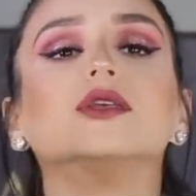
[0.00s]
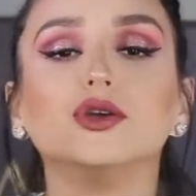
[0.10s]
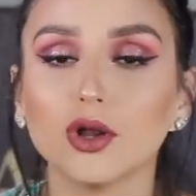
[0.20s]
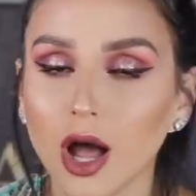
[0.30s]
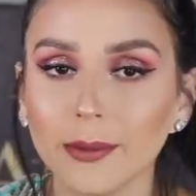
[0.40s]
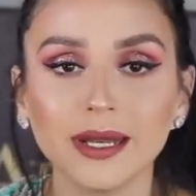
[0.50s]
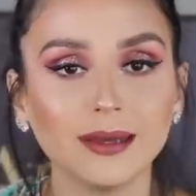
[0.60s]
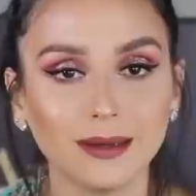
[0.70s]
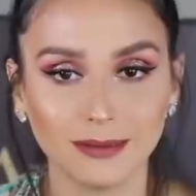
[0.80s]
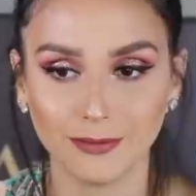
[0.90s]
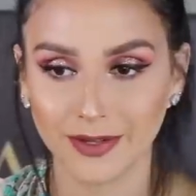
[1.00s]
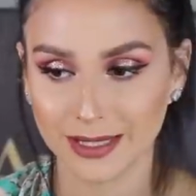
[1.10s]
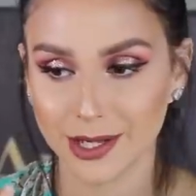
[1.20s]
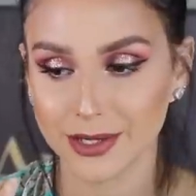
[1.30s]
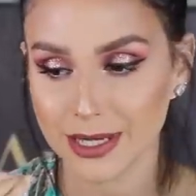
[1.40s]
you know how many
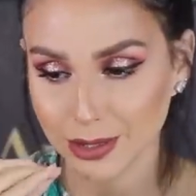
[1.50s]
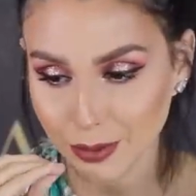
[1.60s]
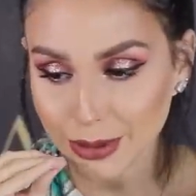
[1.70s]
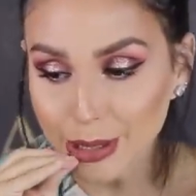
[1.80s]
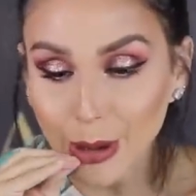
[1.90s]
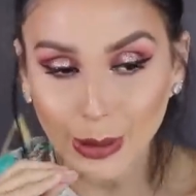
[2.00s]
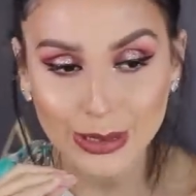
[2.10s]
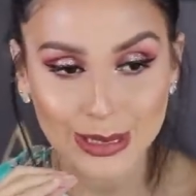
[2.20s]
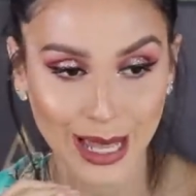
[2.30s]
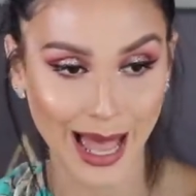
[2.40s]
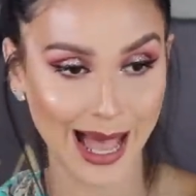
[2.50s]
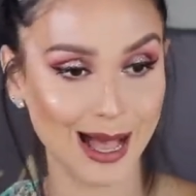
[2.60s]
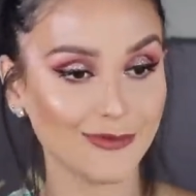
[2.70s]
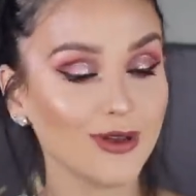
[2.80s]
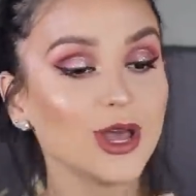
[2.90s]
bacteria those carts
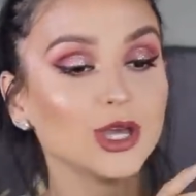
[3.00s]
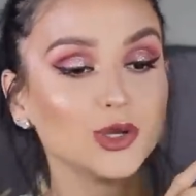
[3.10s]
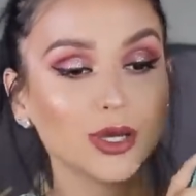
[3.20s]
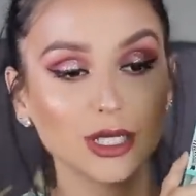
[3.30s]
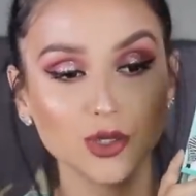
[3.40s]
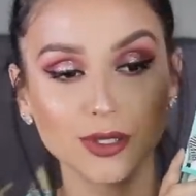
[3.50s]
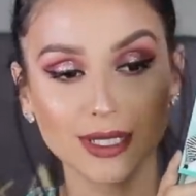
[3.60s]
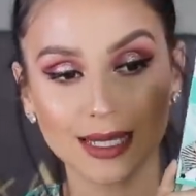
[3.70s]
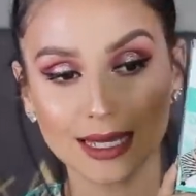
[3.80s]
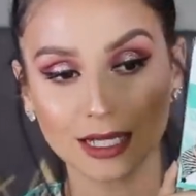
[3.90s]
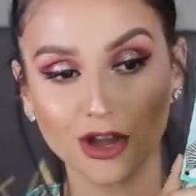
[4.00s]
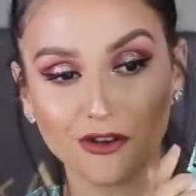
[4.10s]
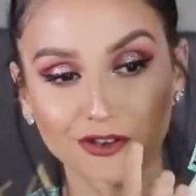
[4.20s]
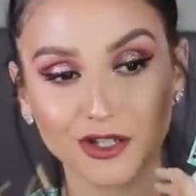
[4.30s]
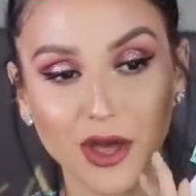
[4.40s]
have. You can use this as a
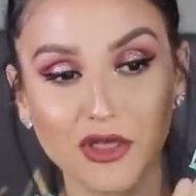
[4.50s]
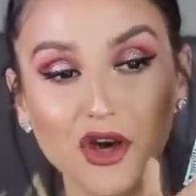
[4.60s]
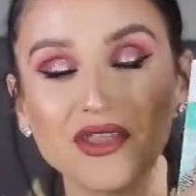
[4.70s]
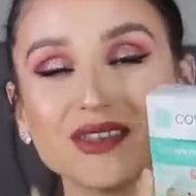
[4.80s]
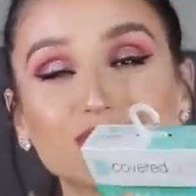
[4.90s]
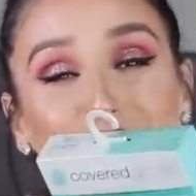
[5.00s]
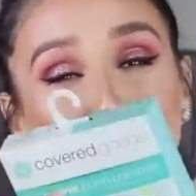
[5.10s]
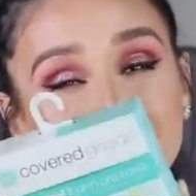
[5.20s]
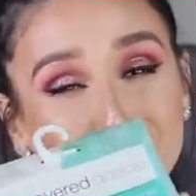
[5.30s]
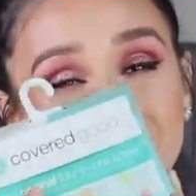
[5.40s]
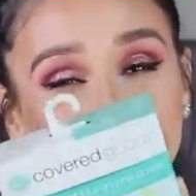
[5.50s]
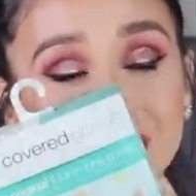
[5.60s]
cover. So I thought this was pretty,